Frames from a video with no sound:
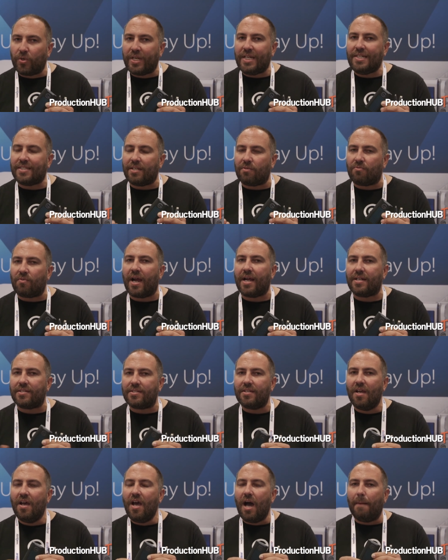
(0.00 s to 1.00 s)
reads and
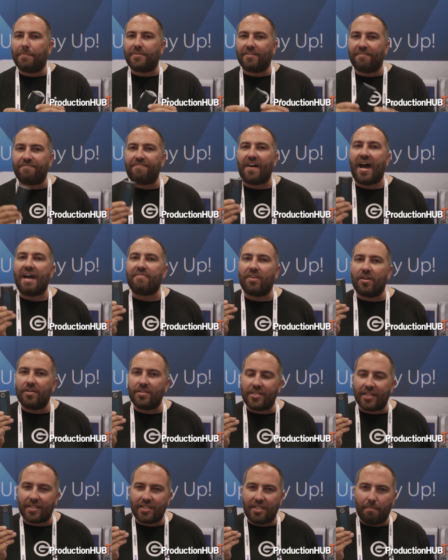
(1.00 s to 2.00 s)
writes up to five
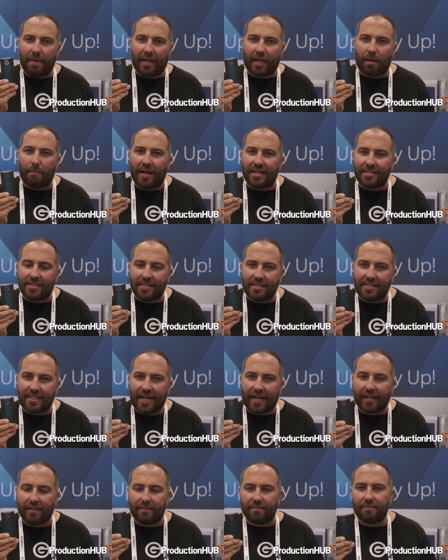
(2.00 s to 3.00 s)
hundred sixty megabytes a
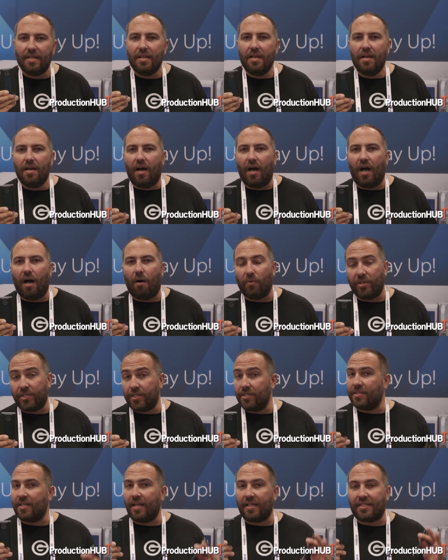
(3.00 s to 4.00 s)
second, uh,
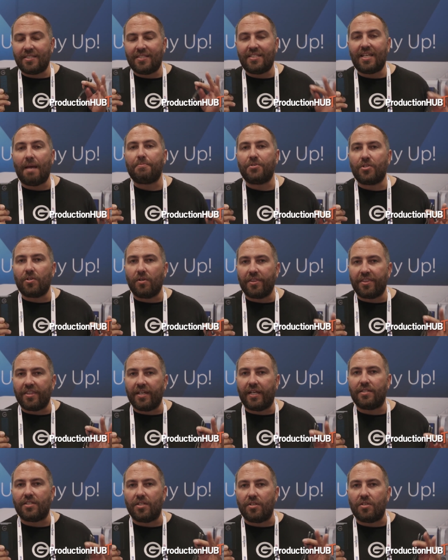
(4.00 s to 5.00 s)
which is an exceptional
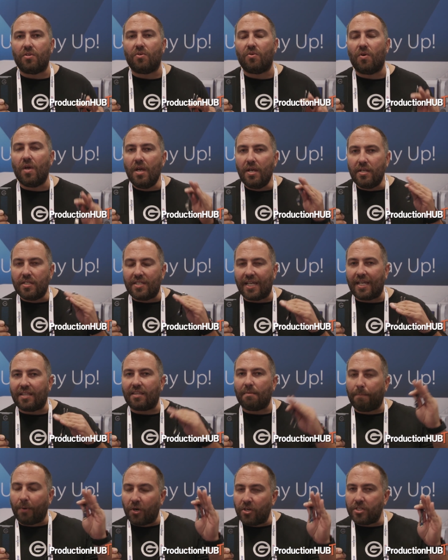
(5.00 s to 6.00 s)
thing to do. To
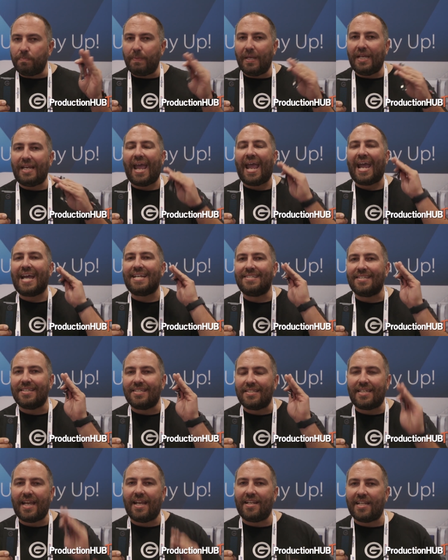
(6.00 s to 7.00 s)
get the burst speed and
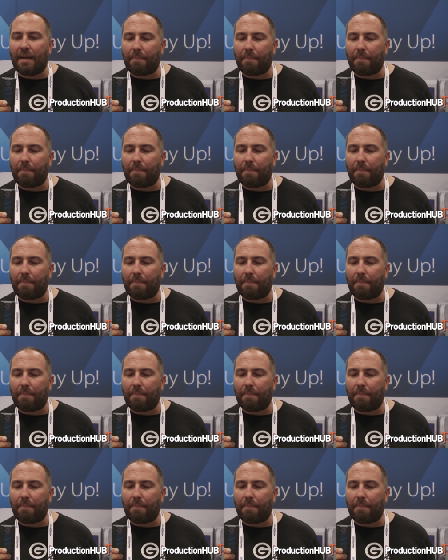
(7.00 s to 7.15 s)
sustain